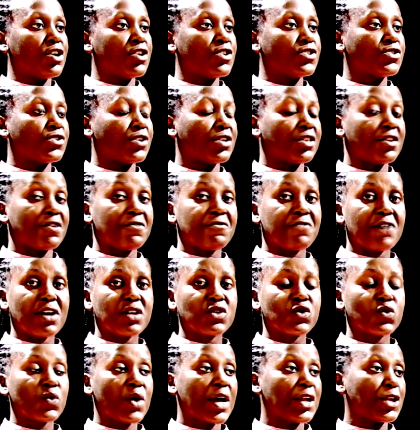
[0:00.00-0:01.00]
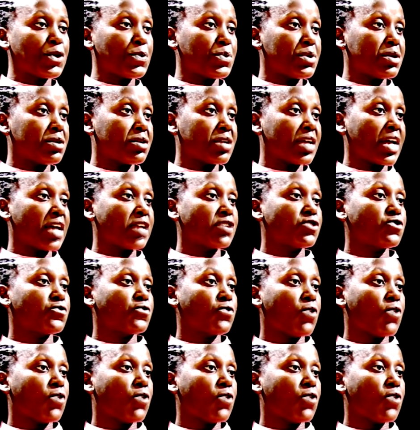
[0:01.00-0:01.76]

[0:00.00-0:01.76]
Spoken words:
So in the first one, you will write